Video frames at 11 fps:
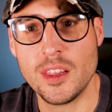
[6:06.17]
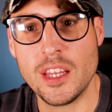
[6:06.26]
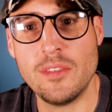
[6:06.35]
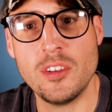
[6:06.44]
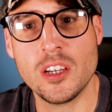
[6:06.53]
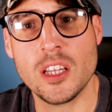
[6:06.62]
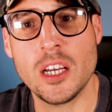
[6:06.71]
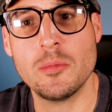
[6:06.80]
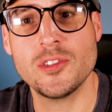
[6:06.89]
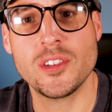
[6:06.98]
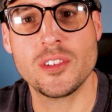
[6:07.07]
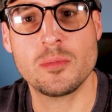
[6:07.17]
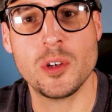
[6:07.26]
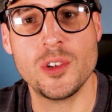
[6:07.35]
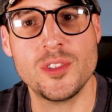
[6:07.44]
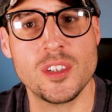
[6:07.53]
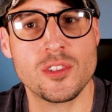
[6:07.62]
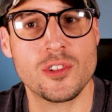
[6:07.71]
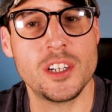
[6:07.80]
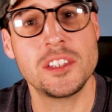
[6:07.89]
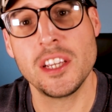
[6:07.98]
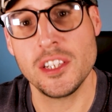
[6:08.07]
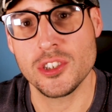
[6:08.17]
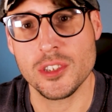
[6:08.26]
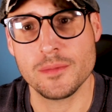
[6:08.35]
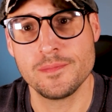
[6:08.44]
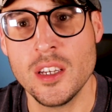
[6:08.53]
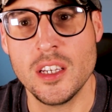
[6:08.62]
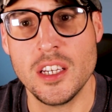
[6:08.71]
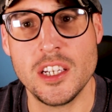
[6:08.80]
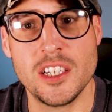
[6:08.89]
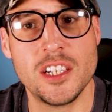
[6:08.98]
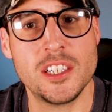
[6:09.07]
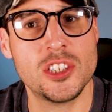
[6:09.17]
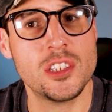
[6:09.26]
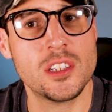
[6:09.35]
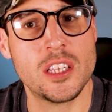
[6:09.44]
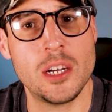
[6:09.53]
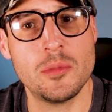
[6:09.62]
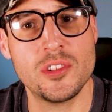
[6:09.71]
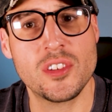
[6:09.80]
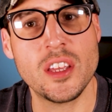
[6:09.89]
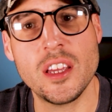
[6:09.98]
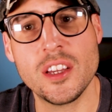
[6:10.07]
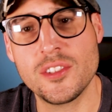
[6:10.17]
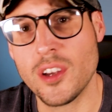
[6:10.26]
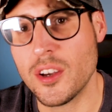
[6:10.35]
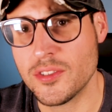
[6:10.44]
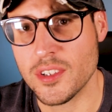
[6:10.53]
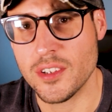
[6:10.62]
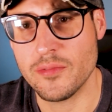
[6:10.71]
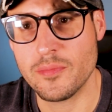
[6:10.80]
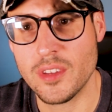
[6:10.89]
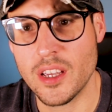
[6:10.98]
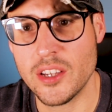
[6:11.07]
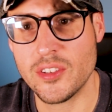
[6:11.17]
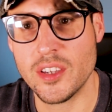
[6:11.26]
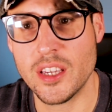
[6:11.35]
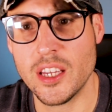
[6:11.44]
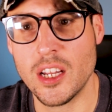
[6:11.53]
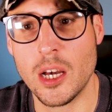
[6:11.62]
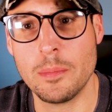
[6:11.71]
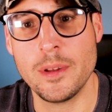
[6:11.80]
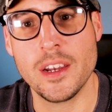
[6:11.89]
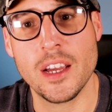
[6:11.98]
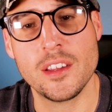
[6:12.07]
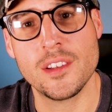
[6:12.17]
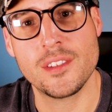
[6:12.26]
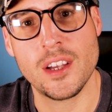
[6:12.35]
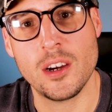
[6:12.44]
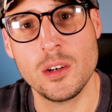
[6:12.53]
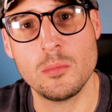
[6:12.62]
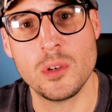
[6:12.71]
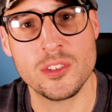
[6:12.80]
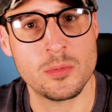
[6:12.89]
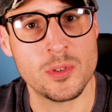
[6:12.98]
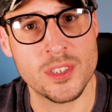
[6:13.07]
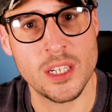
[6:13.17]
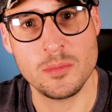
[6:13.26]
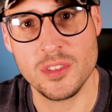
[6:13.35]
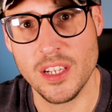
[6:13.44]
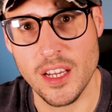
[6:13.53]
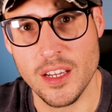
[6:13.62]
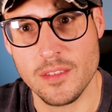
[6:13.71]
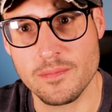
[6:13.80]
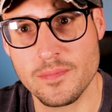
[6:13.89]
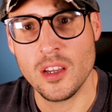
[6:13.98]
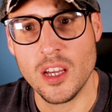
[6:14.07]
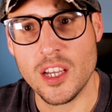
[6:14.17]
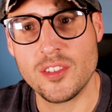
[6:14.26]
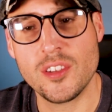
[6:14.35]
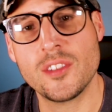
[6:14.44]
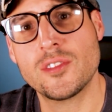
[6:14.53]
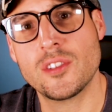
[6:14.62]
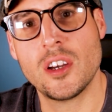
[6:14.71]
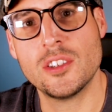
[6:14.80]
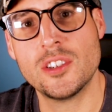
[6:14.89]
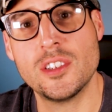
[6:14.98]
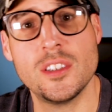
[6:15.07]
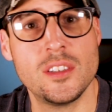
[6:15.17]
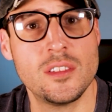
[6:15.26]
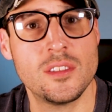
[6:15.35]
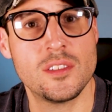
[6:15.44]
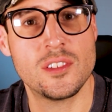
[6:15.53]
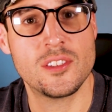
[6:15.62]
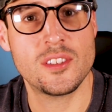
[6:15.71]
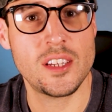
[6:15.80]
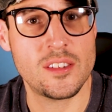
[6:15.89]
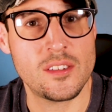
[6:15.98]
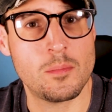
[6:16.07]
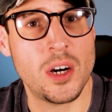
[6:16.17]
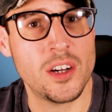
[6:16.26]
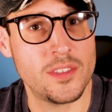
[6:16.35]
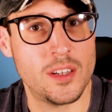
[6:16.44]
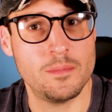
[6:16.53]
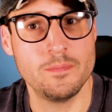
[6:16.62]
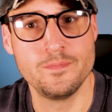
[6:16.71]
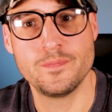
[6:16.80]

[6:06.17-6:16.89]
leaving climbers exposed in great danger. In addition, climbers get exhausted as they get up and down the tower multiple times a day. As the exhaustion sets upon them,